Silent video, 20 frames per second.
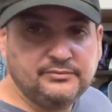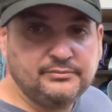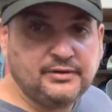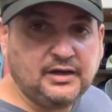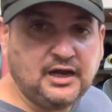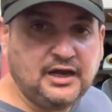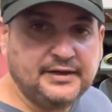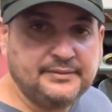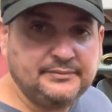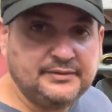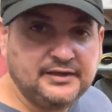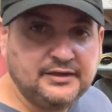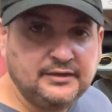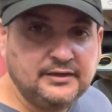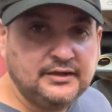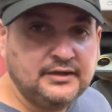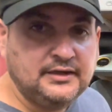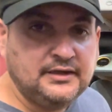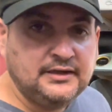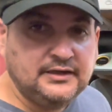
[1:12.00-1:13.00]
behind me
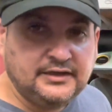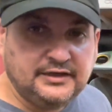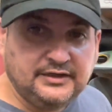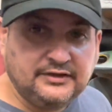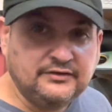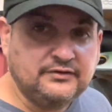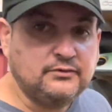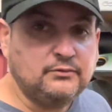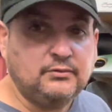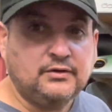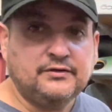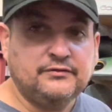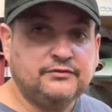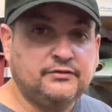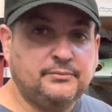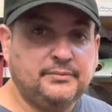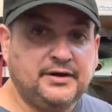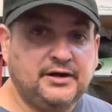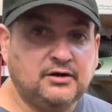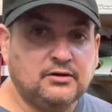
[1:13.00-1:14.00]
is the one for
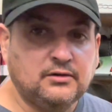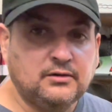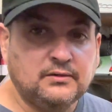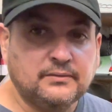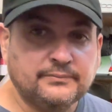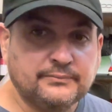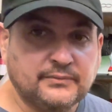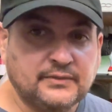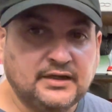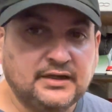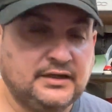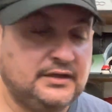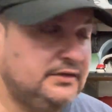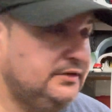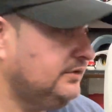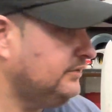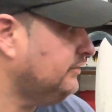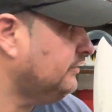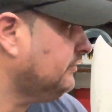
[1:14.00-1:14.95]
Merrill, and this is